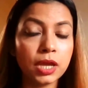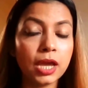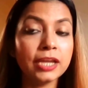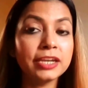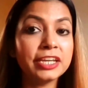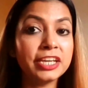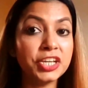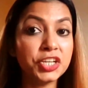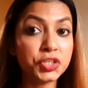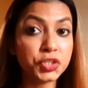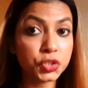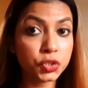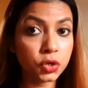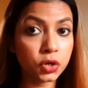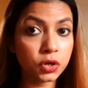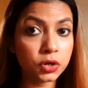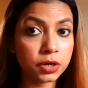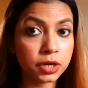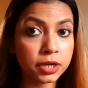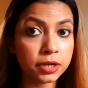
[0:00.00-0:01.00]
and eat
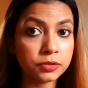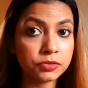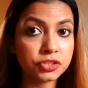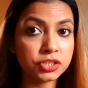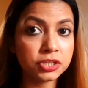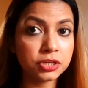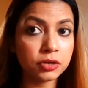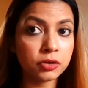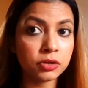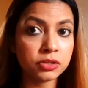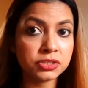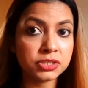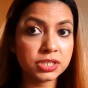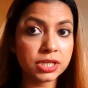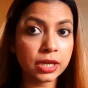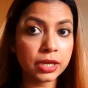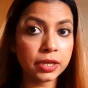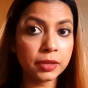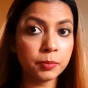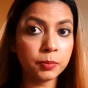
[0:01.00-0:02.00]
your dinner on
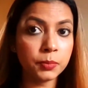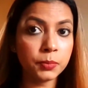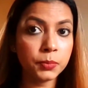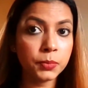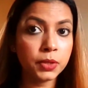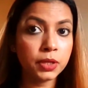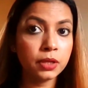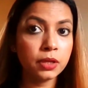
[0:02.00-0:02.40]
time,